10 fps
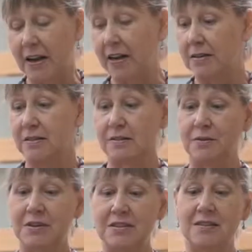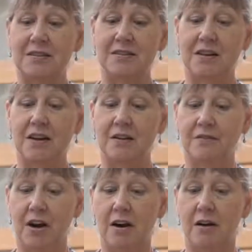it. So this is a skein
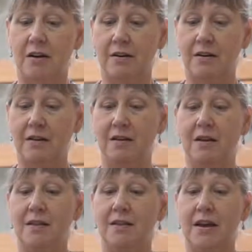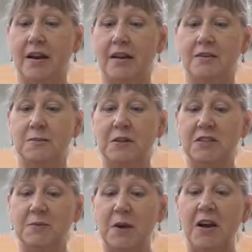of yarn that has been
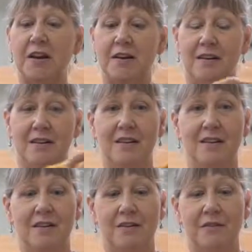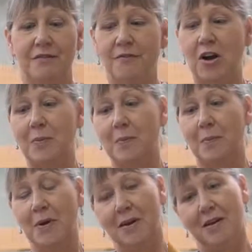spun from
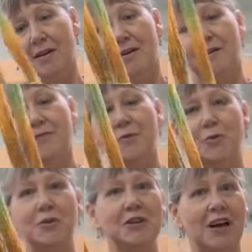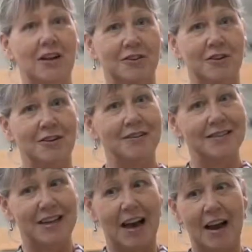food color
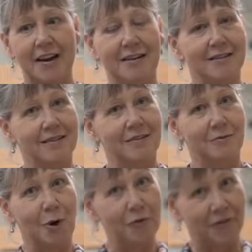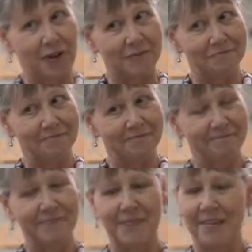dyed roving.
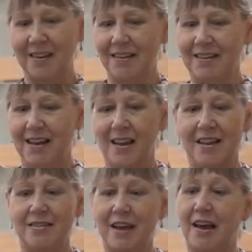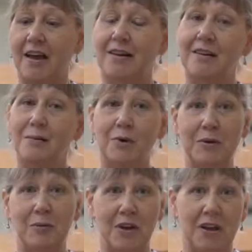And then
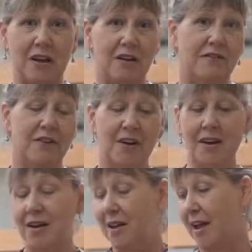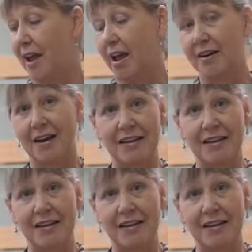we weave, and I